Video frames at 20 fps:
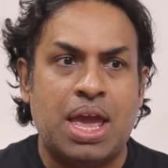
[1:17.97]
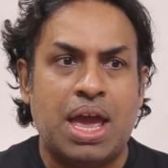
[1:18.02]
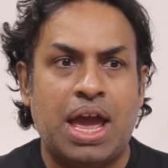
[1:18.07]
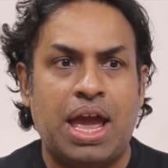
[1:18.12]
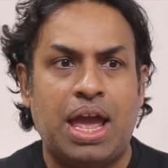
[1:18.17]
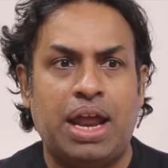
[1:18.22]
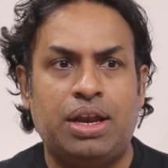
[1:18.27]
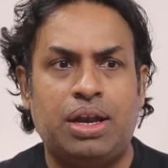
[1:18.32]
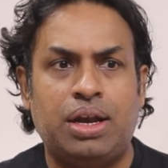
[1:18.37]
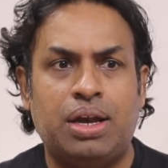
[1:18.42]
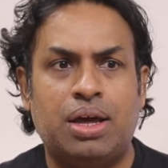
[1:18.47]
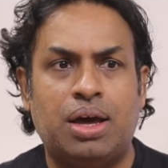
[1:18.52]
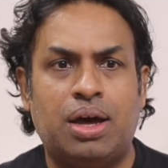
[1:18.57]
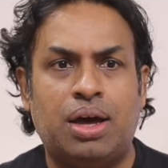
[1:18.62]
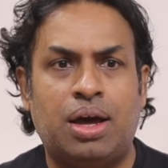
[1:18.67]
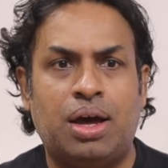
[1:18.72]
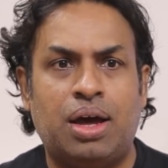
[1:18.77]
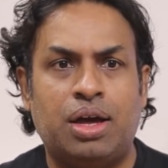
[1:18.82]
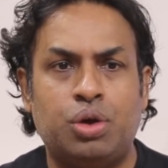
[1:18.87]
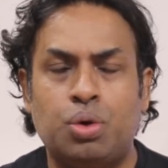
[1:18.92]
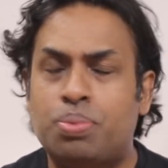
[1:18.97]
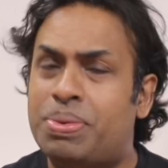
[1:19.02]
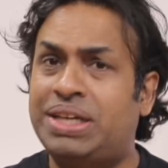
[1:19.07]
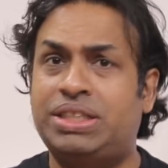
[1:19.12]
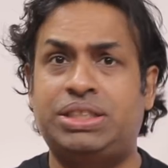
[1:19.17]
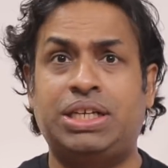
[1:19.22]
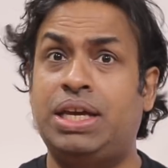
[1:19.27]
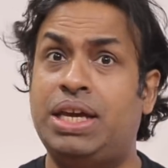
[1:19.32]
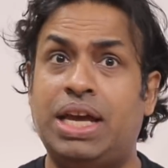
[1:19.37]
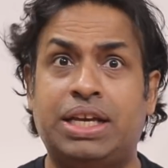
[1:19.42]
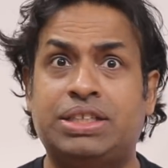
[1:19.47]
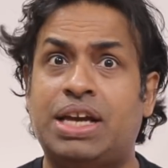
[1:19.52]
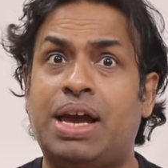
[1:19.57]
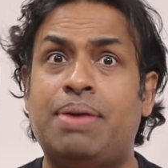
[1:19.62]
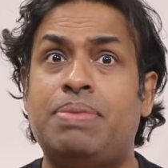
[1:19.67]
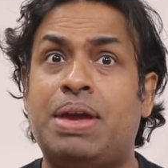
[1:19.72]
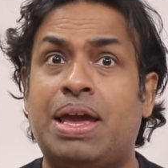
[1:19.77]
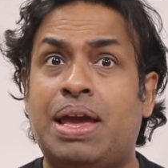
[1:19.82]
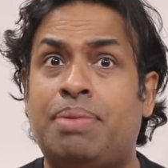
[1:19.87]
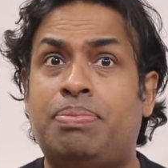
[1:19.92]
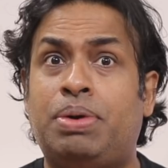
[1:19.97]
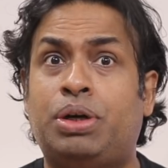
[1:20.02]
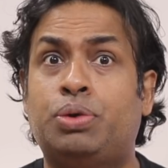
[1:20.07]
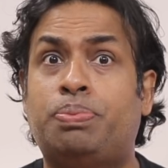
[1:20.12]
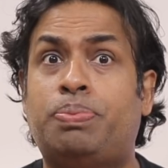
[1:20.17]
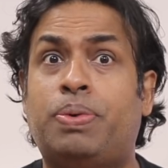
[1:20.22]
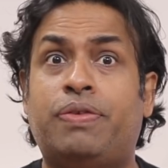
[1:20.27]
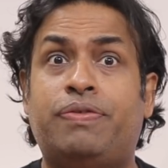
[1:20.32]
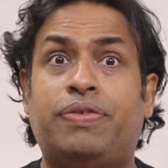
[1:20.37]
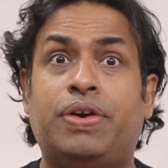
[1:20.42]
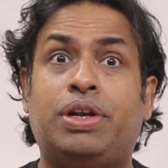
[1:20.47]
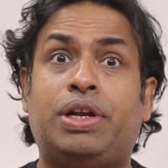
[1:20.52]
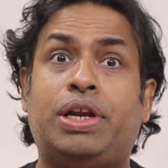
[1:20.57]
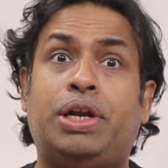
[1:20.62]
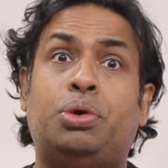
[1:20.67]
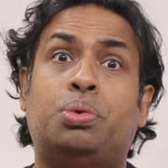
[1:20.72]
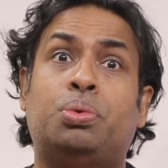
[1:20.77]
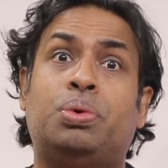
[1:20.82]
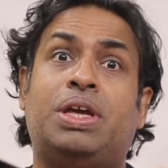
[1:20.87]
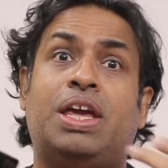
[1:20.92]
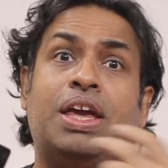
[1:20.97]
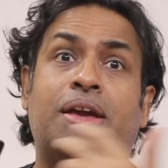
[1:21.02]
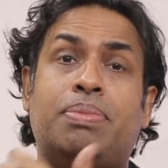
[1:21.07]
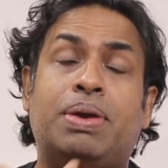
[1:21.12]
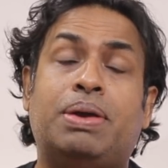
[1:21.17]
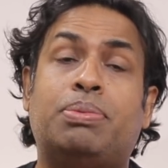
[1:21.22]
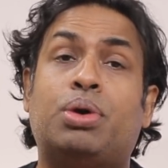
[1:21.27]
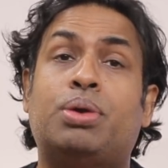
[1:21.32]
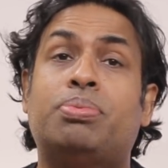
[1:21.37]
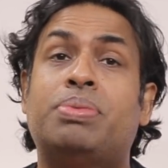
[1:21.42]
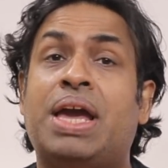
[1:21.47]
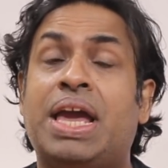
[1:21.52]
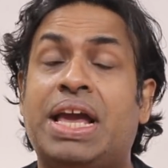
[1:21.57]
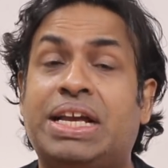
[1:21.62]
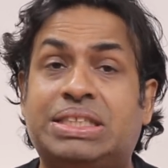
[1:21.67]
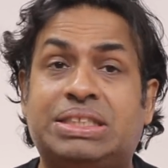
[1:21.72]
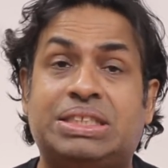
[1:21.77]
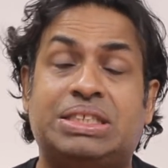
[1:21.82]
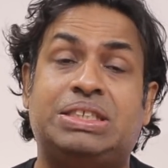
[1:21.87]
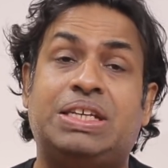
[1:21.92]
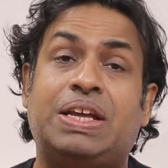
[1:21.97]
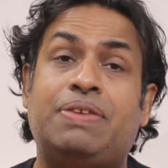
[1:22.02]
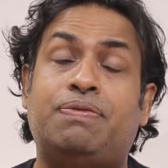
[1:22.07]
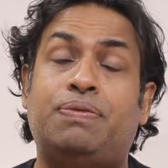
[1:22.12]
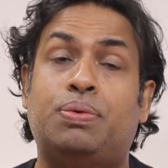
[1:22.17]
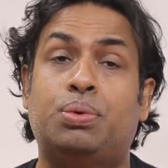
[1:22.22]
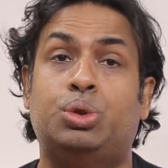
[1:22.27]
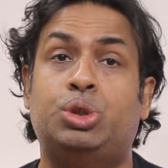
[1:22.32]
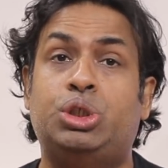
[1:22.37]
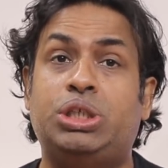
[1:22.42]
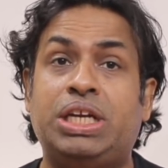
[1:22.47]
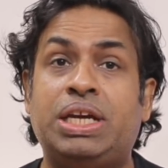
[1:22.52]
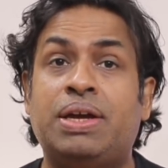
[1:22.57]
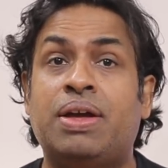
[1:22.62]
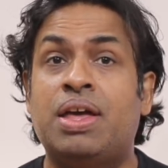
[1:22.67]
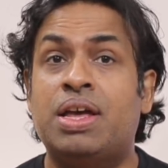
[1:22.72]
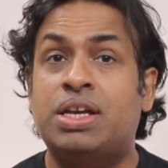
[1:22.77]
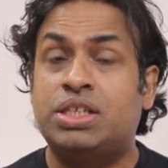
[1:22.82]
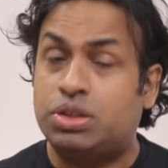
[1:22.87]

And you might say, yes, I'm able to perfectly do gaming on my existing 4G